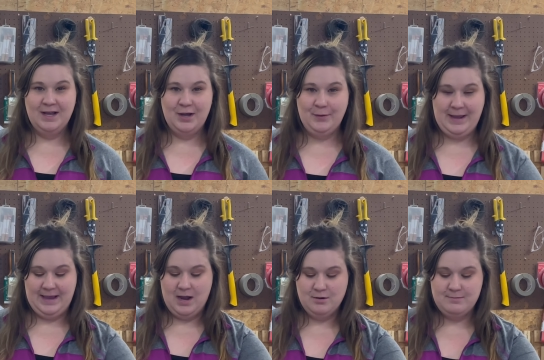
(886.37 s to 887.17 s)
Okay,
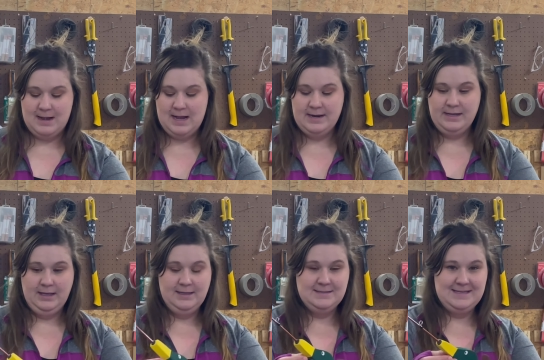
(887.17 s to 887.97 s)
our rod
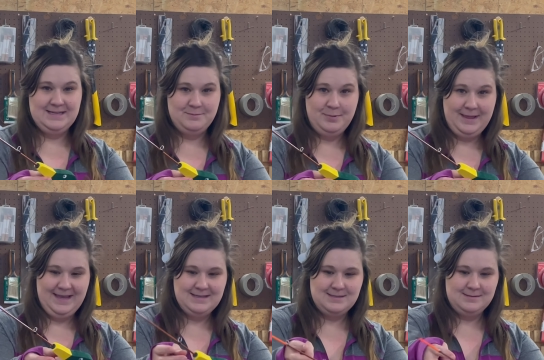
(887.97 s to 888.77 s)
is in
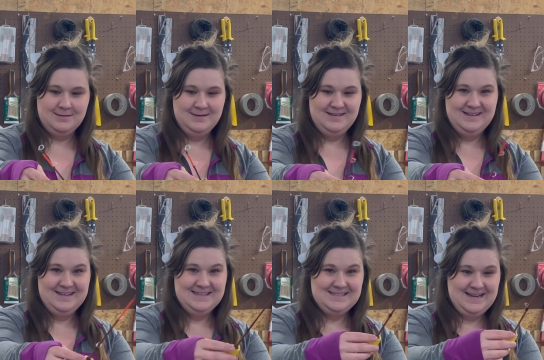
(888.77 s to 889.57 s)
place,
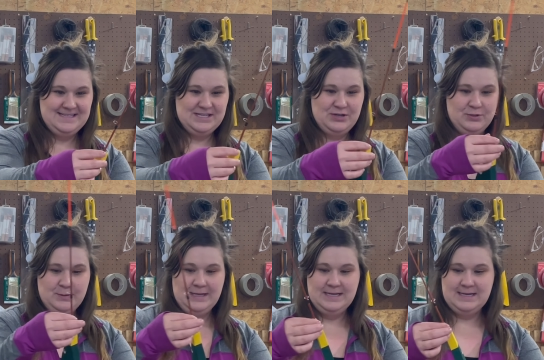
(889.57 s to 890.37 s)
nice and glued
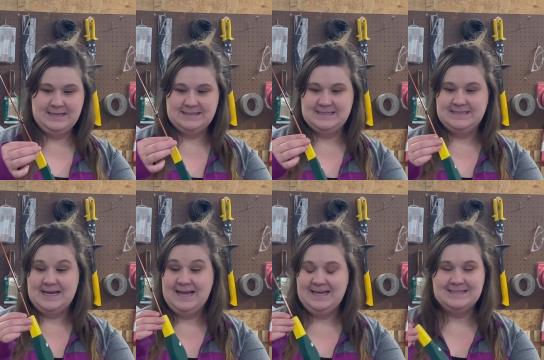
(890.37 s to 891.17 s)
in, nice and
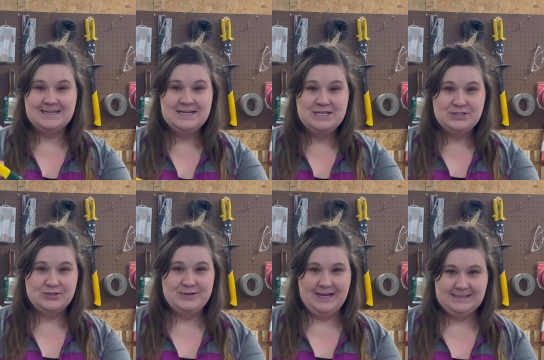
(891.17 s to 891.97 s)
tight. So
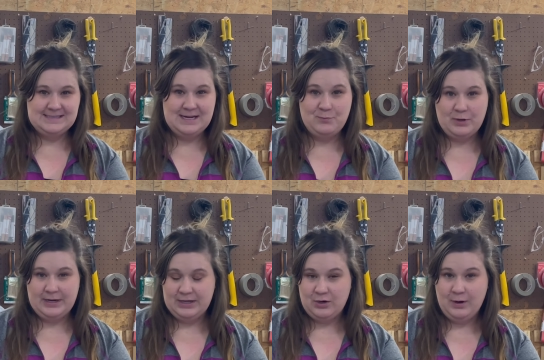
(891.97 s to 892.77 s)
next up, we're
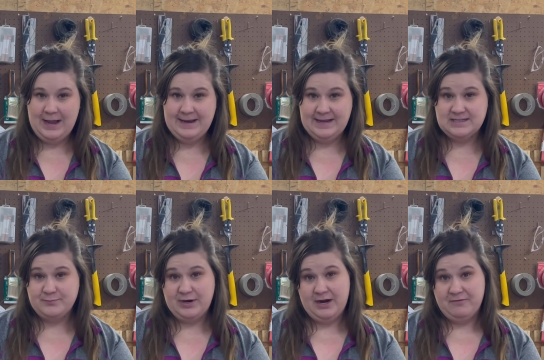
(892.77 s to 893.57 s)
gonna go ahead and
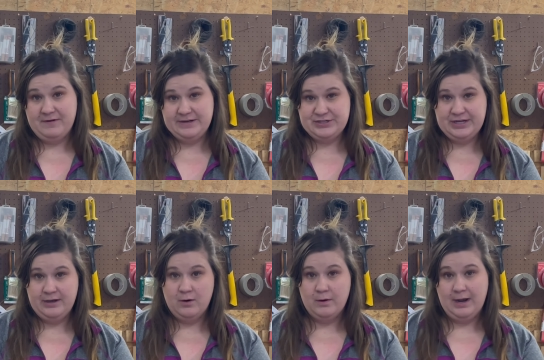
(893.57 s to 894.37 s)
spray our finishing
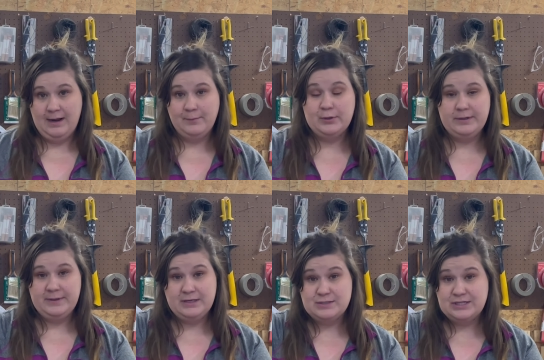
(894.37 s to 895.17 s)
coat. I'm going to be
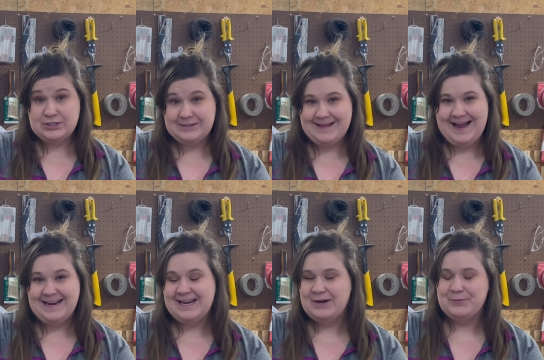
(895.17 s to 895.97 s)
using
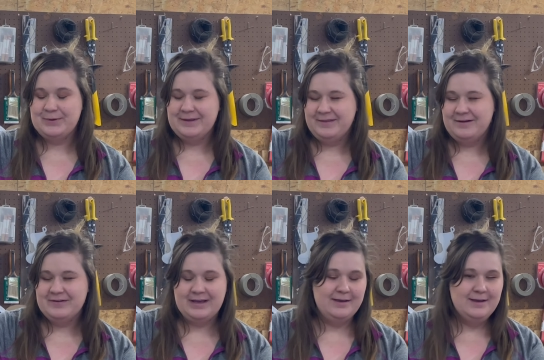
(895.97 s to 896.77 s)
shellac. I really love
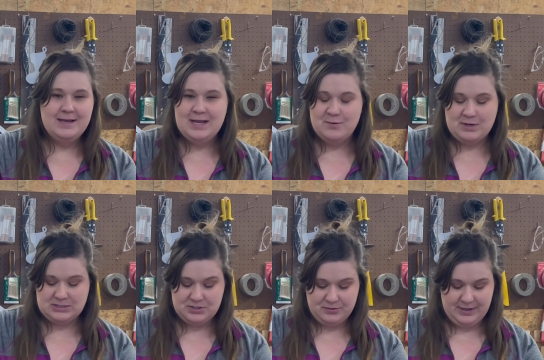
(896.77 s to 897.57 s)
it. It works
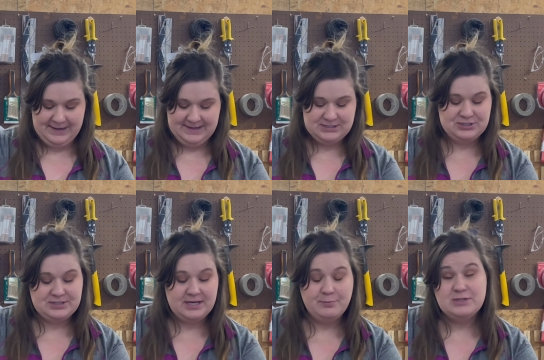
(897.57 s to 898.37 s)
so great. It's just
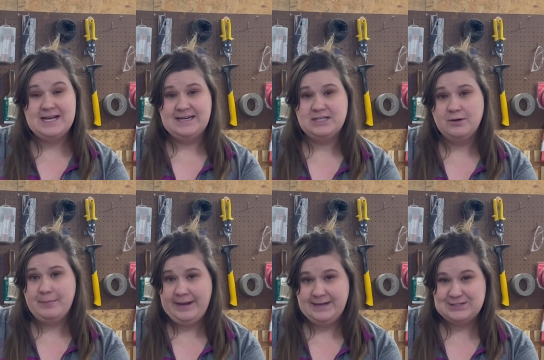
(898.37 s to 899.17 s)
gonna protect our
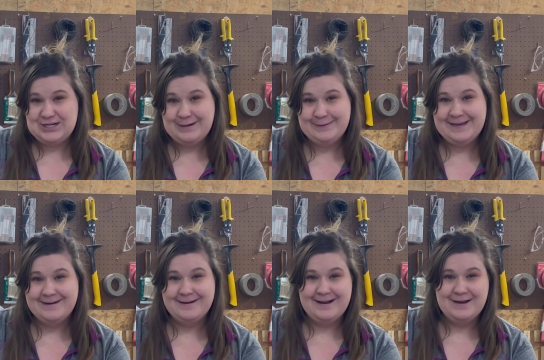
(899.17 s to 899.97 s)
paint job
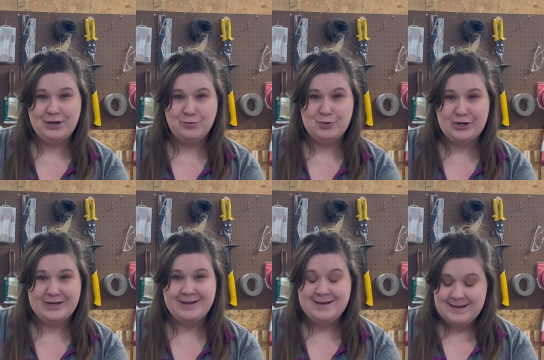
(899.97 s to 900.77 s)
here and our wood.
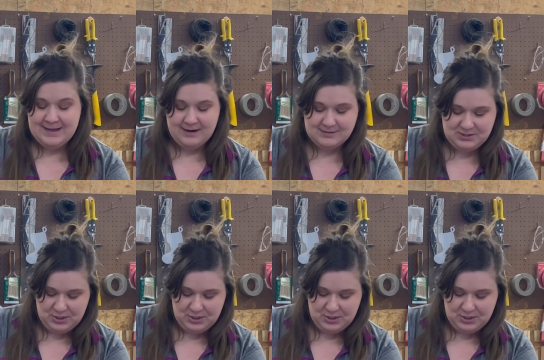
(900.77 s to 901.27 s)
Also